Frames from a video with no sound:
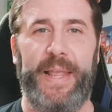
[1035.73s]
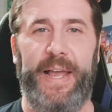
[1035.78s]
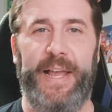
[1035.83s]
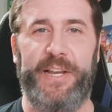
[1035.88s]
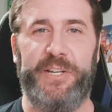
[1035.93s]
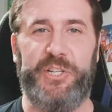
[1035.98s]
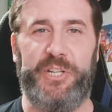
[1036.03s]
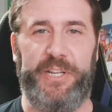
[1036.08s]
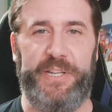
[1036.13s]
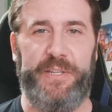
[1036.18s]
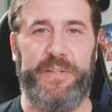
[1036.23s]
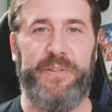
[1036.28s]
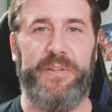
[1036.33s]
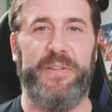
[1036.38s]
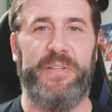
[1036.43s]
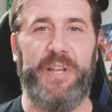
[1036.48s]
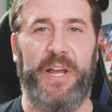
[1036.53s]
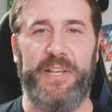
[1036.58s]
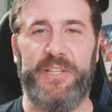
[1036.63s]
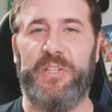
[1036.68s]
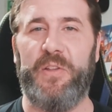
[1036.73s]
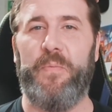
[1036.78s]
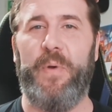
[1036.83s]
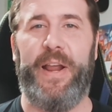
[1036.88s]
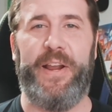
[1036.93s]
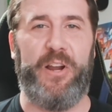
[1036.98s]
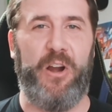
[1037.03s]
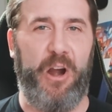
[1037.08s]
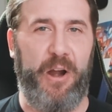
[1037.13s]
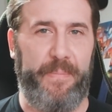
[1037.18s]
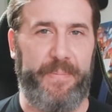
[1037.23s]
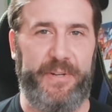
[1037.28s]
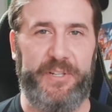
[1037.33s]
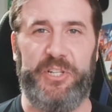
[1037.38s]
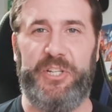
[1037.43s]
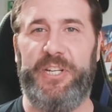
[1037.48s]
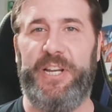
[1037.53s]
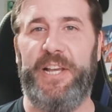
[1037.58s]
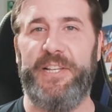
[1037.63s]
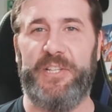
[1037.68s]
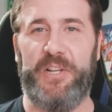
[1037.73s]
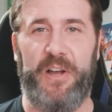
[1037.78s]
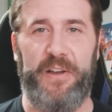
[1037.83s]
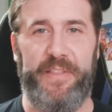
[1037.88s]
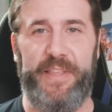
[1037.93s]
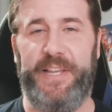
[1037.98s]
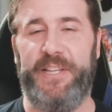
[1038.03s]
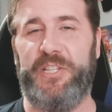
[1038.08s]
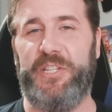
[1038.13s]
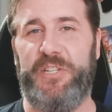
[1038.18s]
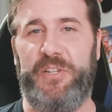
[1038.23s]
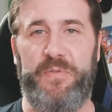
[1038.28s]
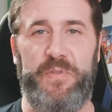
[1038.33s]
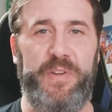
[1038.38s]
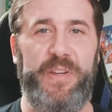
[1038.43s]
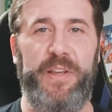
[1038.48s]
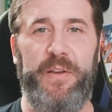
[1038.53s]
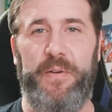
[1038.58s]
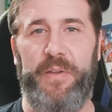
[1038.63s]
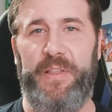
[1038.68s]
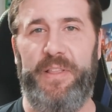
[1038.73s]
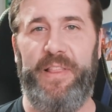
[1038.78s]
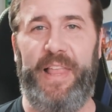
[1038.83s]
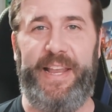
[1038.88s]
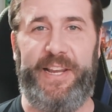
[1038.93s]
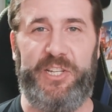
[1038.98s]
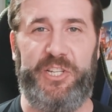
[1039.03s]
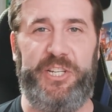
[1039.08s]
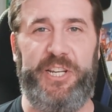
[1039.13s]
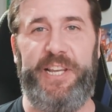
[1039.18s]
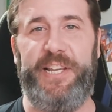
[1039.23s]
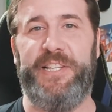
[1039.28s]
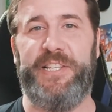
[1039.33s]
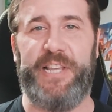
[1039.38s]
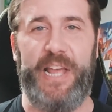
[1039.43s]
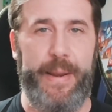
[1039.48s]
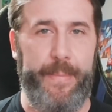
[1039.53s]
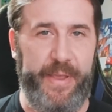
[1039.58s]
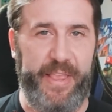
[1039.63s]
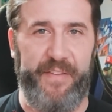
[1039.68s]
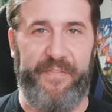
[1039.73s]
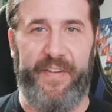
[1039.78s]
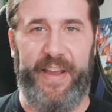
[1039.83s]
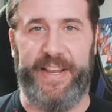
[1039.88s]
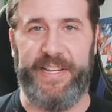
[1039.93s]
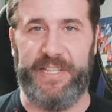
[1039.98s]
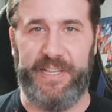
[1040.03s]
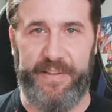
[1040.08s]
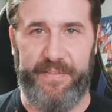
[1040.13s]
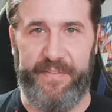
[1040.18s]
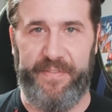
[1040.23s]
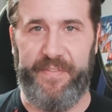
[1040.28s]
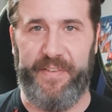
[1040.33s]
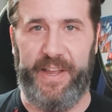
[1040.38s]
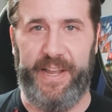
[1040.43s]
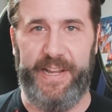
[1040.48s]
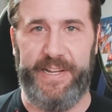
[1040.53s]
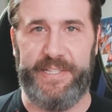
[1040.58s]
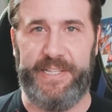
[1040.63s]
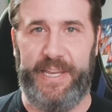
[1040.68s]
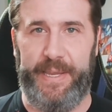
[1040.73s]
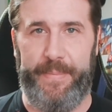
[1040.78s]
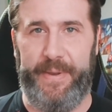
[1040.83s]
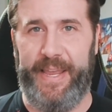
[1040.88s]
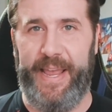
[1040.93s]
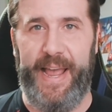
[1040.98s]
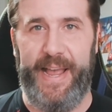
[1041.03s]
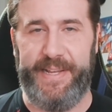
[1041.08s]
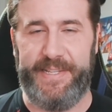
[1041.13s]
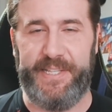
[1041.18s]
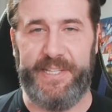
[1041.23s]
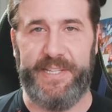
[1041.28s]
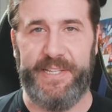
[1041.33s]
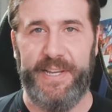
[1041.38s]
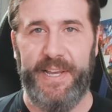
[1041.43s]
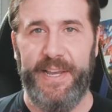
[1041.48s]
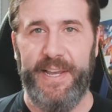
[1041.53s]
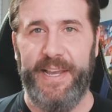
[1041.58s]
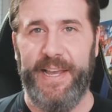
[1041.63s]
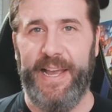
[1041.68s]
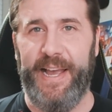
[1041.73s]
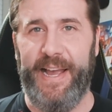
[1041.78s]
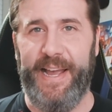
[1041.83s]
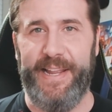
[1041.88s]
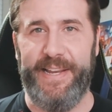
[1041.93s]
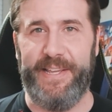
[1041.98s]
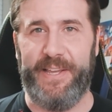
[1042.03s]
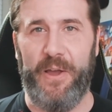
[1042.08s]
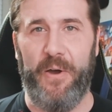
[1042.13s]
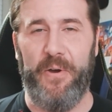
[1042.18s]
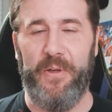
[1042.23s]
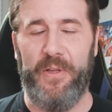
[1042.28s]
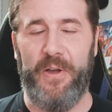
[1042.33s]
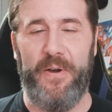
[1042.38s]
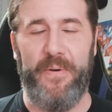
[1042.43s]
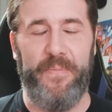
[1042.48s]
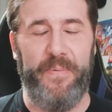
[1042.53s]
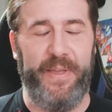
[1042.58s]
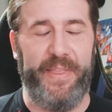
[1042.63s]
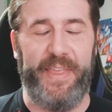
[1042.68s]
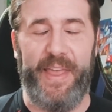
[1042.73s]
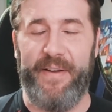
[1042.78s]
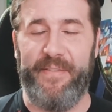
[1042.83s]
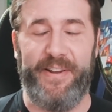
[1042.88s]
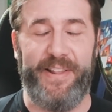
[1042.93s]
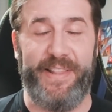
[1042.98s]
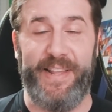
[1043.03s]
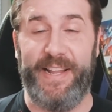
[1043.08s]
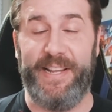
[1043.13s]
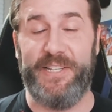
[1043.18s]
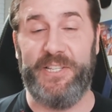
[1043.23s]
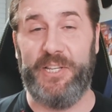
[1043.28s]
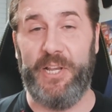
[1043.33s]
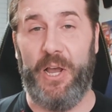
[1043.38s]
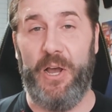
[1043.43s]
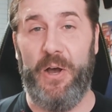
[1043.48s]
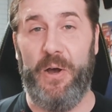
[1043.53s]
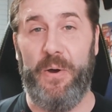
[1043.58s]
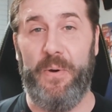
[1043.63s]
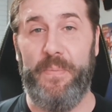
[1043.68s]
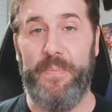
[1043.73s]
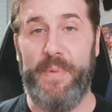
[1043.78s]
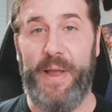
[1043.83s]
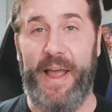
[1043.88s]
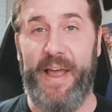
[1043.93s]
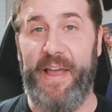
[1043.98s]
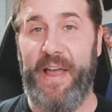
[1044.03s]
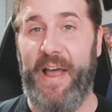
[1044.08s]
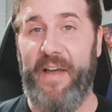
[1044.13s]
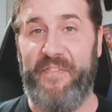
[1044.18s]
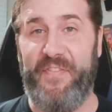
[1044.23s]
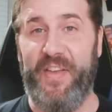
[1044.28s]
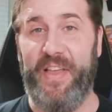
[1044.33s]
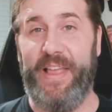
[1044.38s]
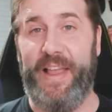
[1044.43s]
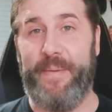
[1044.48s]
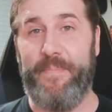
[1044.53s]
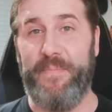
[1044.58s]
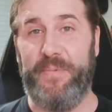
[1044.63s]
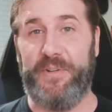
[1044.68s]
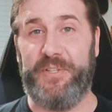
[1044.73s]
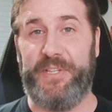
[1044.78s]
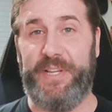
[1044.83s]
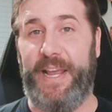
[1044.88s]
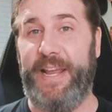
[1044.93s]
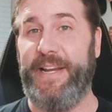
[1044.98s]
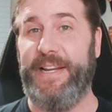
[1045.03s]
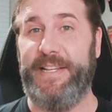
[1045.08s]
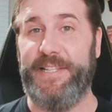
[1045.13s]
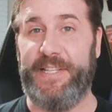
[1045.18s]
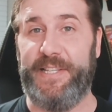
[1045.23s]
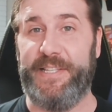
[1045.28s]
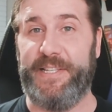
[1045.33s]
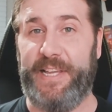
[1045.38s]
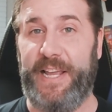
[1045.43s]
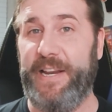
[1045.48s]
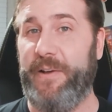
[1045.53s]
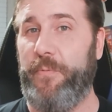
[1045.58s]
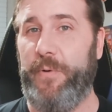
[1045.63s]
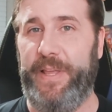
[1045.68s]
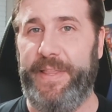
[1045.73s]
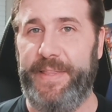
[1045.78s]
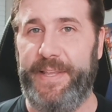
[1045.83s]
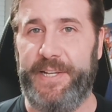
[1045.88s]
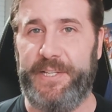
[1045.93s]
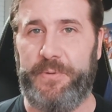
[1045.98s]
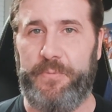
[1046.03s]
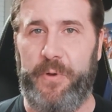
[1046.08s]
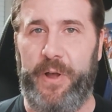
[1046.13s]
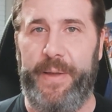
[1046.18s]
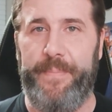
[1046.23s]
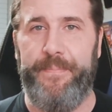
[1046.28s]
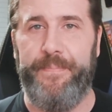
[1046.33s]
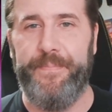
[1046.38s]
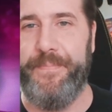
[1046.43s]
she does the red carpet. She does all this. She's going to be the face of TBS to go along with everything. So I feel like Mercedes is going to win this one.